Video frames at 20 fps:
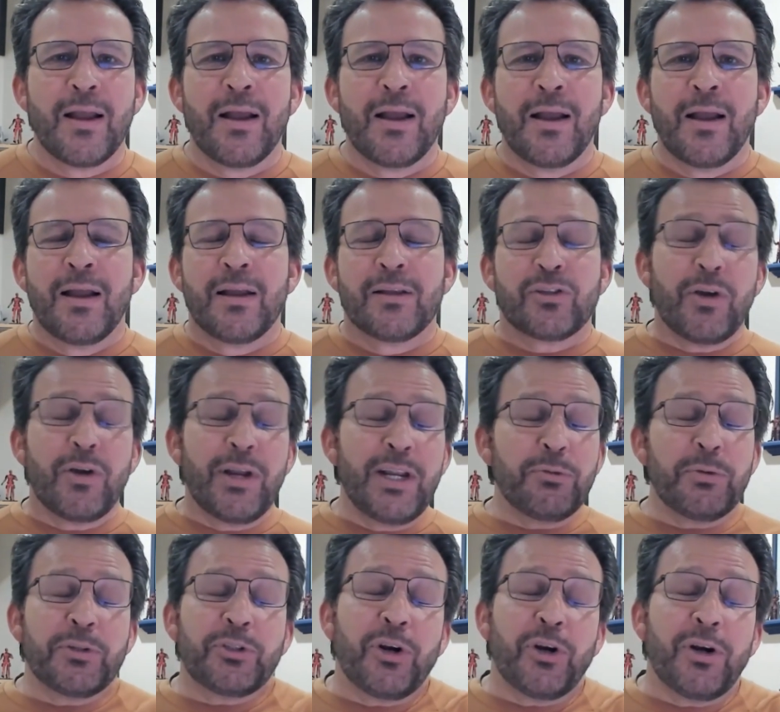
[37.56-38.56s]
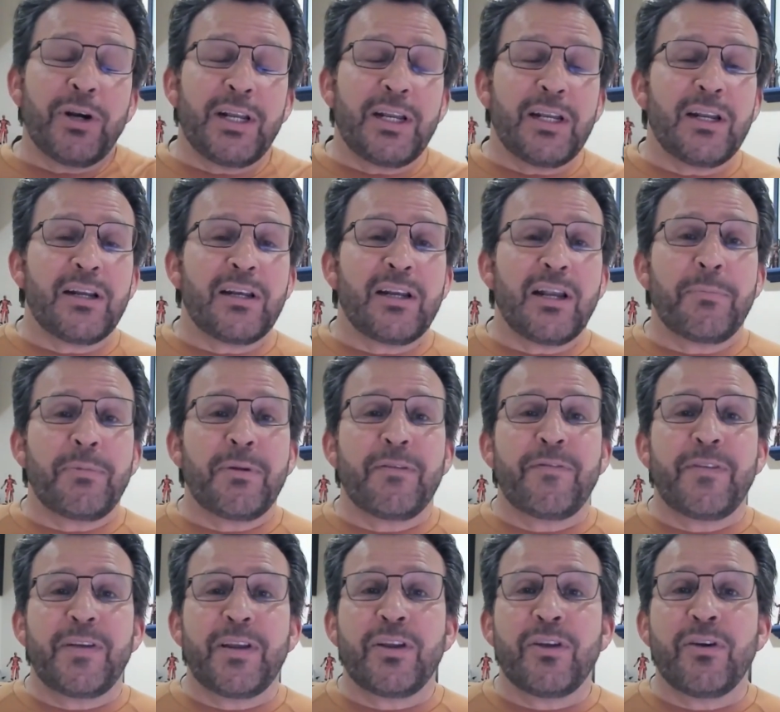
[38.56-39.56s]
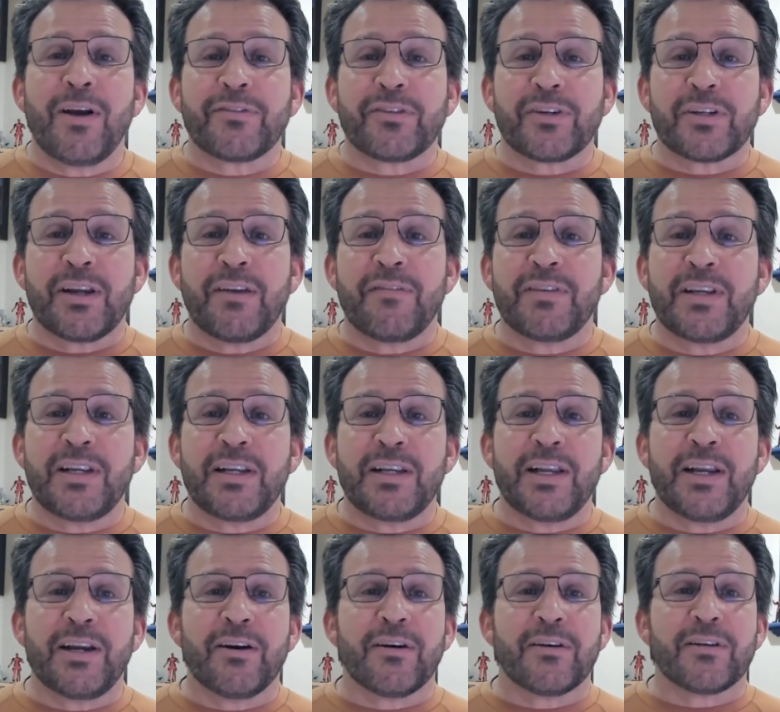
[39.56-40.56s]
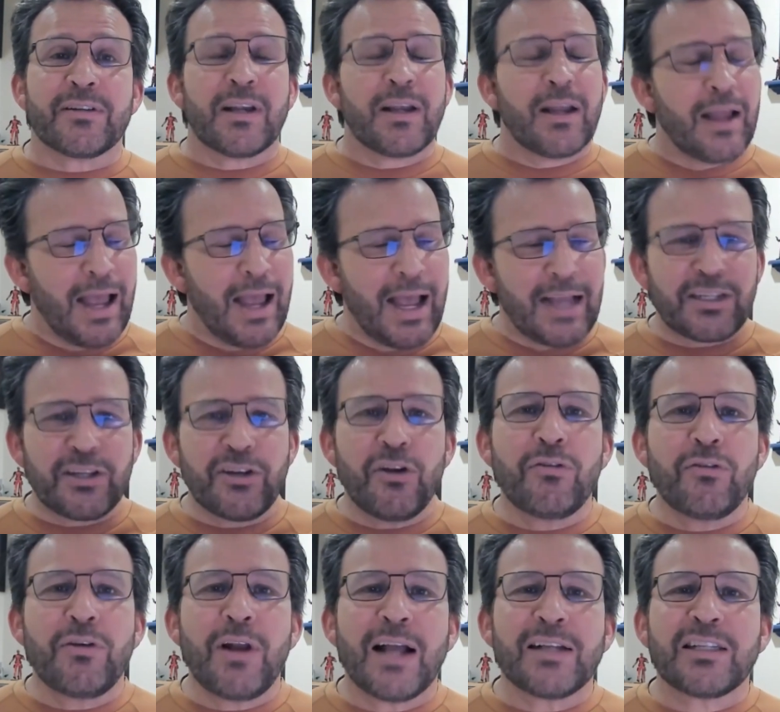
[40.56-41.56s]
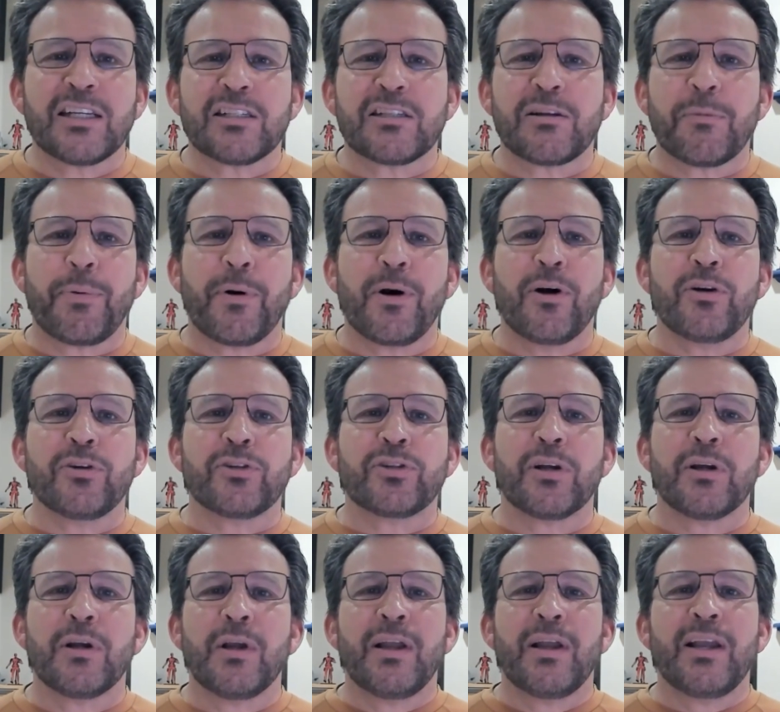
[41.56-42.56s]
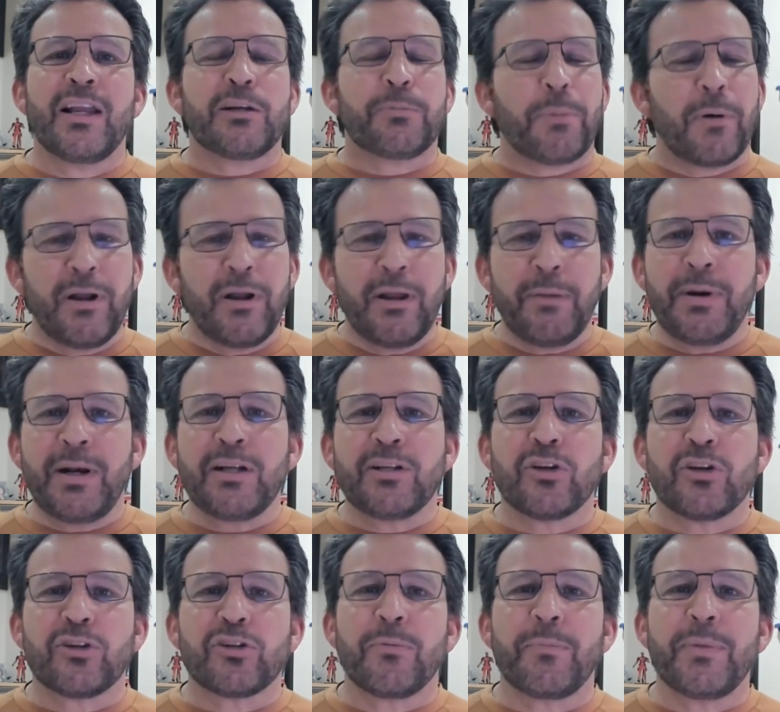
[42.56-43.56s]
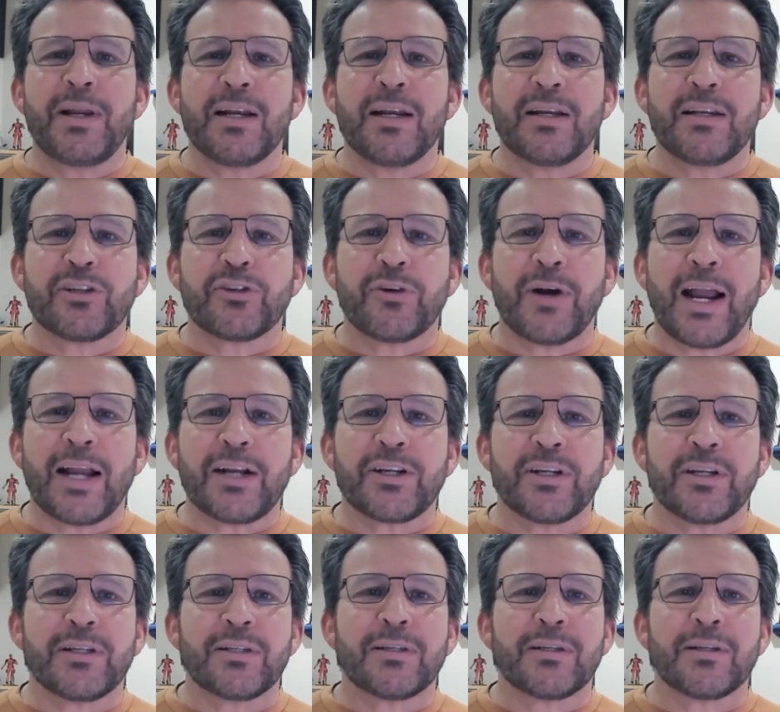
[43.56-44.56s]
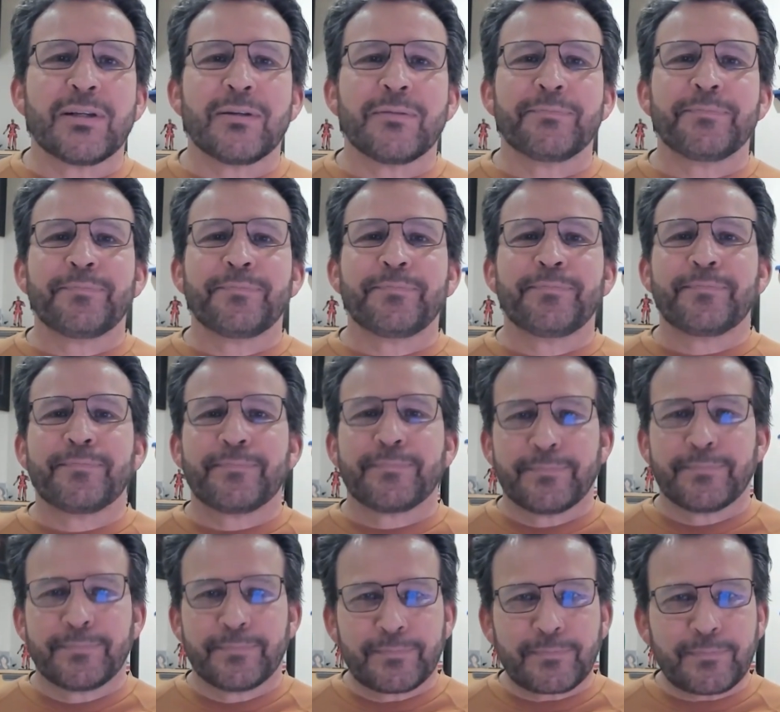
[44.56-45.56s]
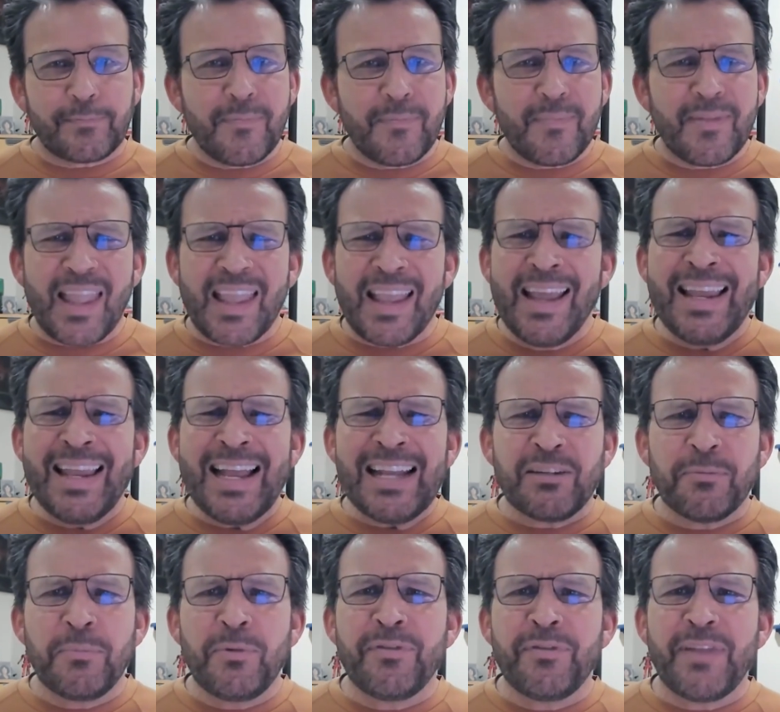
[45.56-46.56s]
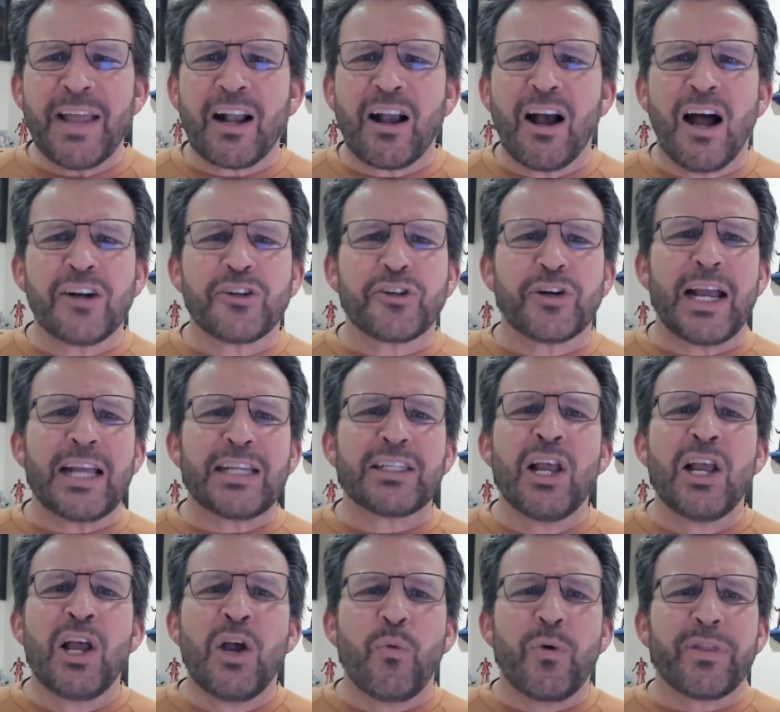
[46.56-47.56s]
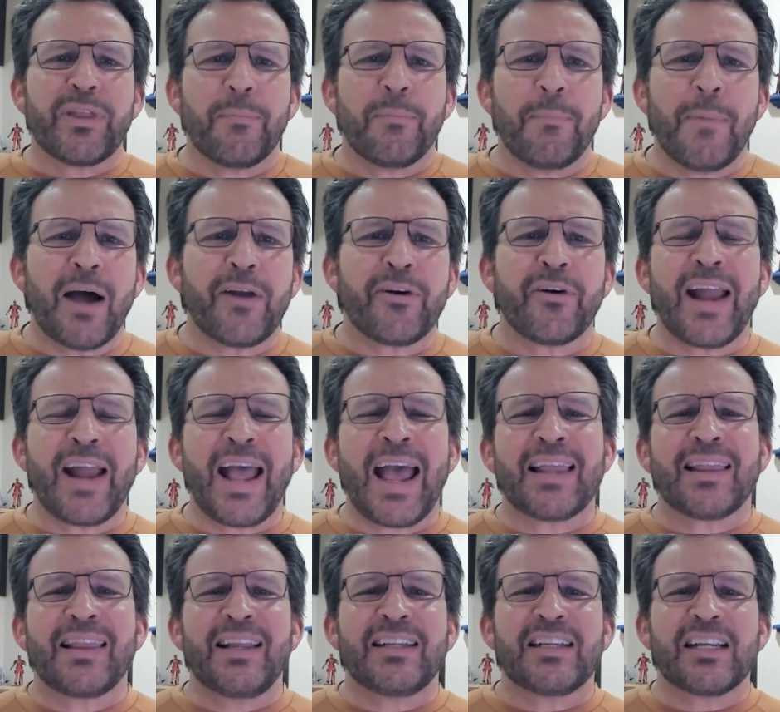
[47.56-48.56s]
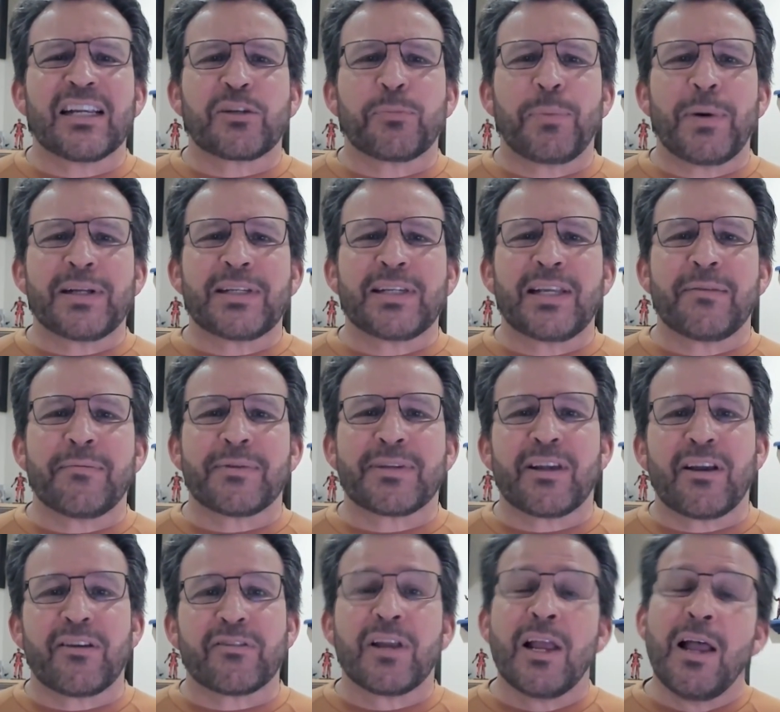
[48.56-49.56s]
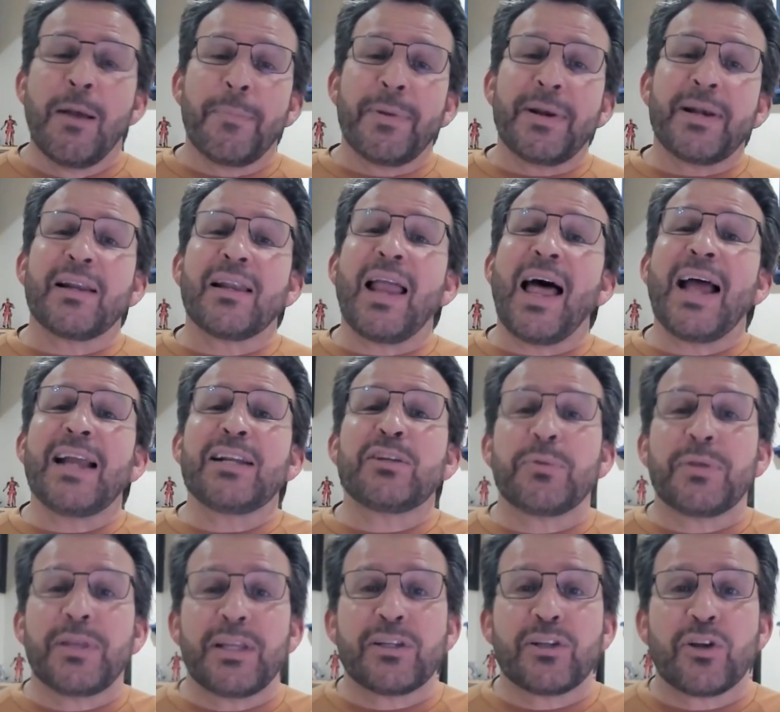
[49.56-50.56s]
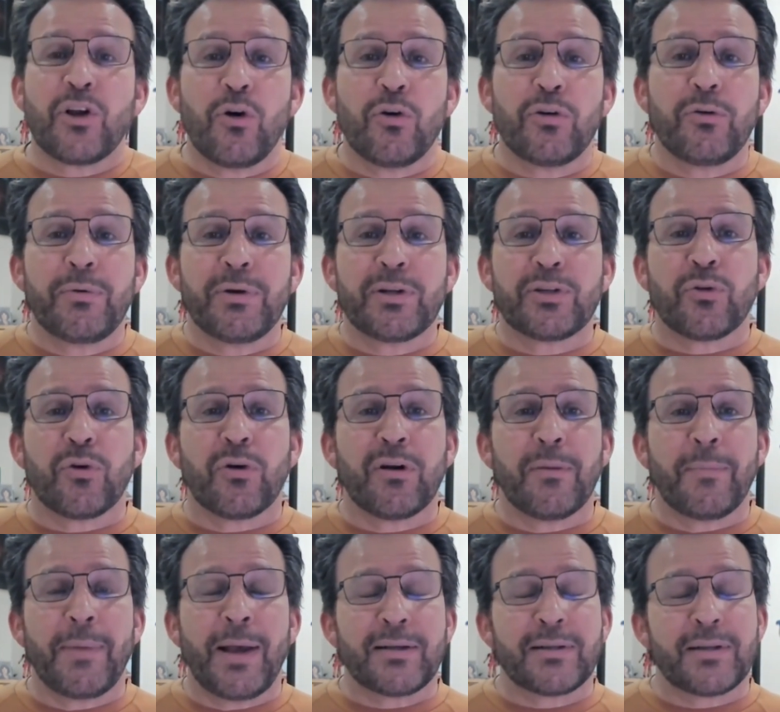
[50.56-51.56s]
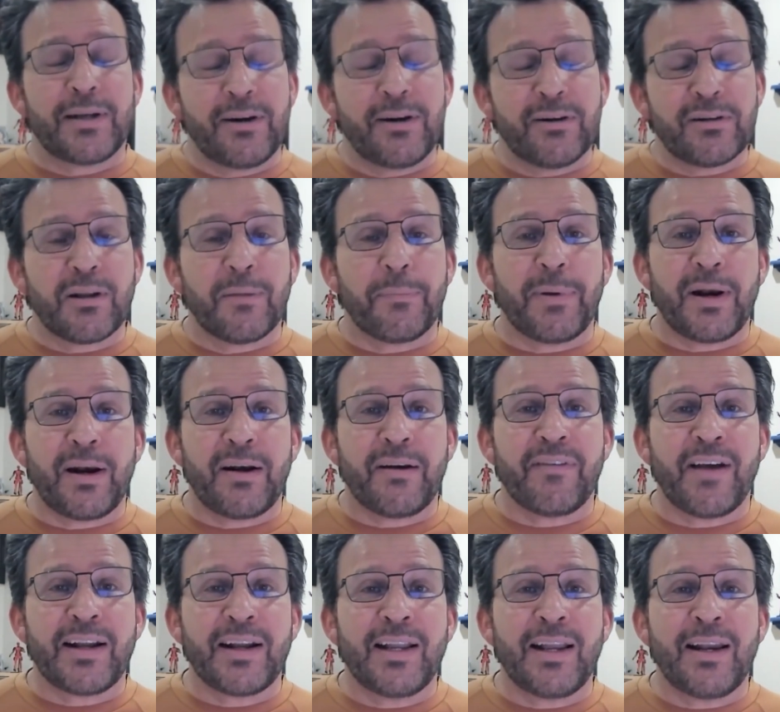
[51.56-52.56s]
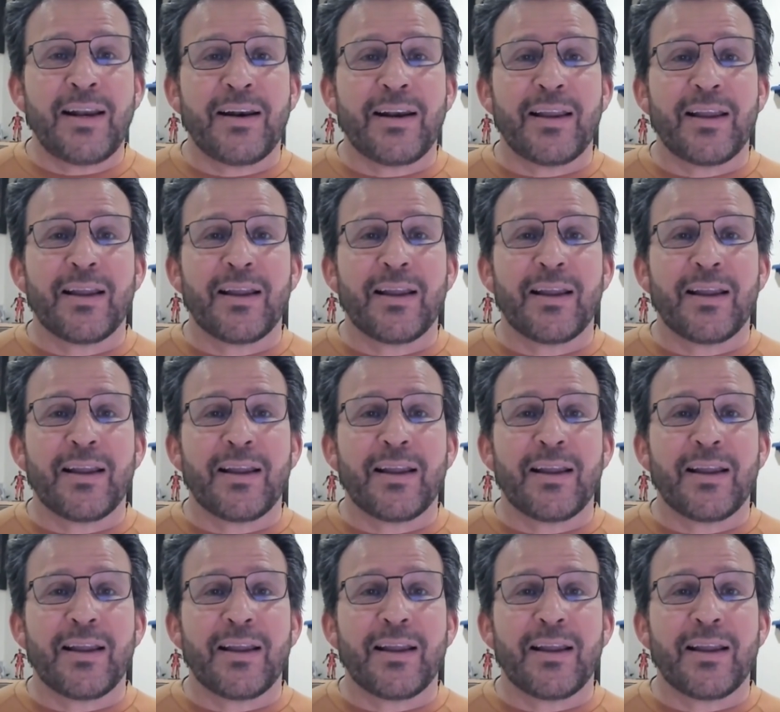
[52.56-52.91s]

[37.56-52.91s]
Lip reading: So he's returning to WVU after 17 years, has a no-nonsense approach. He's prohibiting social media distractions, and that's a move that contrasts with the modern athletes expressing themselves, but it aligns with his goal to restore the Mountaineers' competitive identity.